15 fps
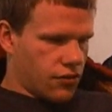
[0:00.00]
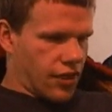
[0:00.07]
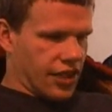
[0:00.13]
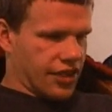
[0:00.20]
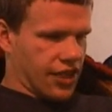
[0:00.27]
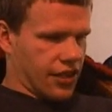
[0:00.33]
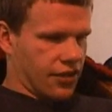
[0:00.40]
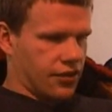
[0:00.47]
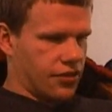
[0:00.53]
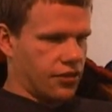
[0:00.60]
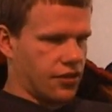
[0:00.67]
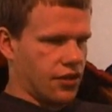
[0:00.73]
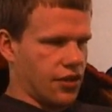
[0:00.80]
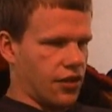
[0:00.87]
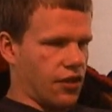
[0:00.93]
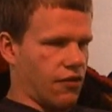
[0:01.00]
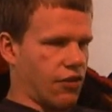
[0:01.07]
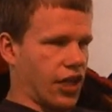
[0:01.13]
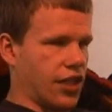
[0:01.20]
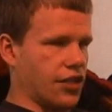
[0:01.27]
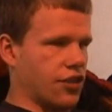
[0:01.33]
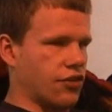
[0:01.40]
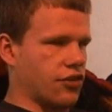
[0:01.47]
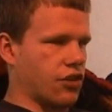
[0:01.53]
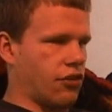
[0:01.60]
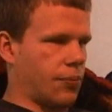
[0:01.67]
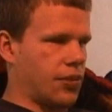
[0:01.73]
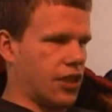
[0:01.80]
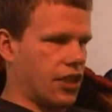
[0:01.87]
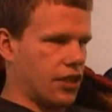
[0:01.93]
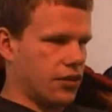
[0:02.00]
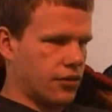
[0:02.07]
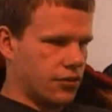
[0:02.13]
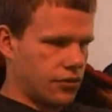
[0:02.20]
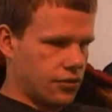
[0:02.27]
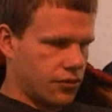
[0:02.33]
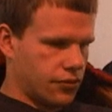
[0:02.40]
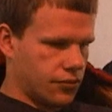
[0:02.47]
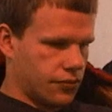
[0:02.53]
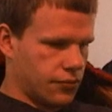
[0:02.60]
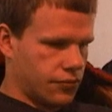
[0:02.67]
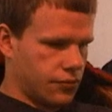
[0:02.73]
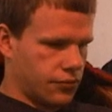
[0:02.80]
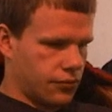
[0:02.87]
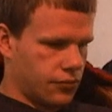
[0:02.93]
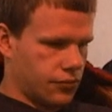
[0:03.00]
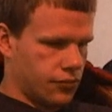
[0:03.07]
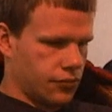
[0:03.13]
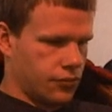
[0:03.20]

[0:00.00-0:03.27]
Right there. And what I can do is go up here, edit